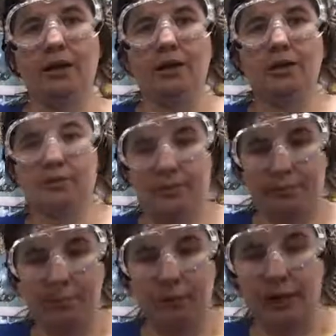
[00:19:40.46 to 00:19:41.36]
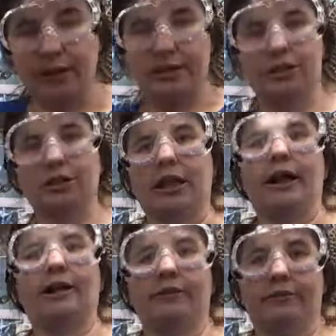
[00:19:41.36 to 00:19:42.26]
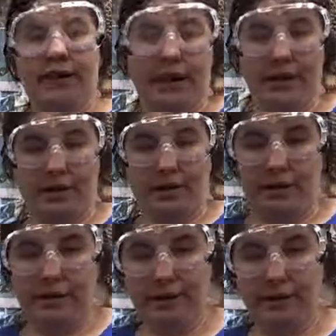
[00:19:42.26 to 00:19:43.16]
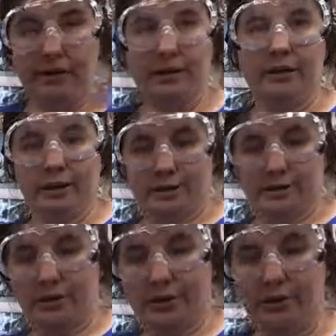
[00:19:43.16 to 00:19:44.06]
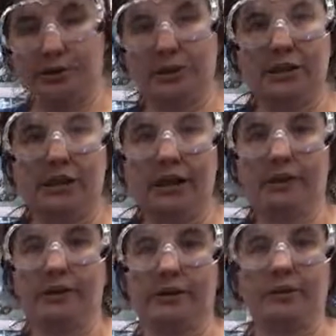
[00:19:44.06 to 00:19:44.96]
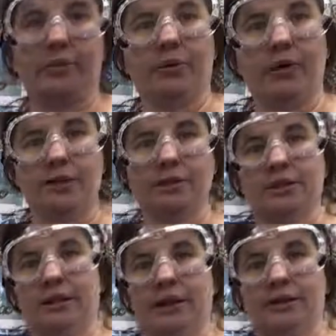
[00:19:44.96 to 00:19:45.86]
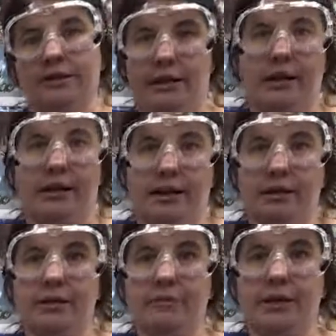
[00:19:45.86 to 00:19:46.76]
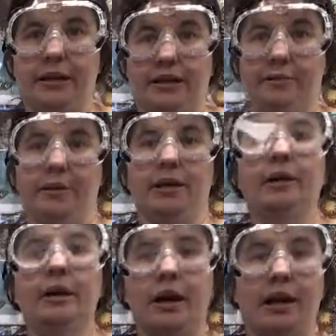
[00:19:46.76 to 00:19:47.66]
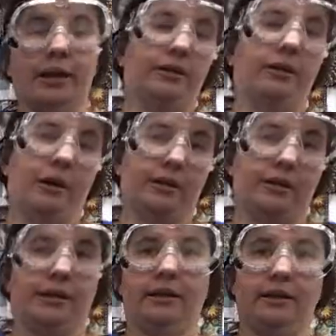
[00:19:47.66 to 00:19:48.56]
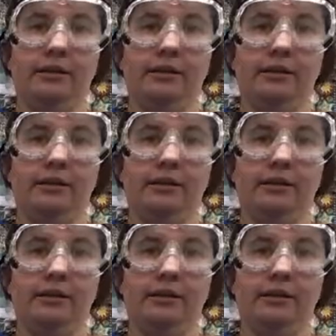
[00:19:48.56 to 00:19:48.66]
So it pulled oxygen out of the air, started with just iron, it pulled oxygen out of the air to become iron oxide.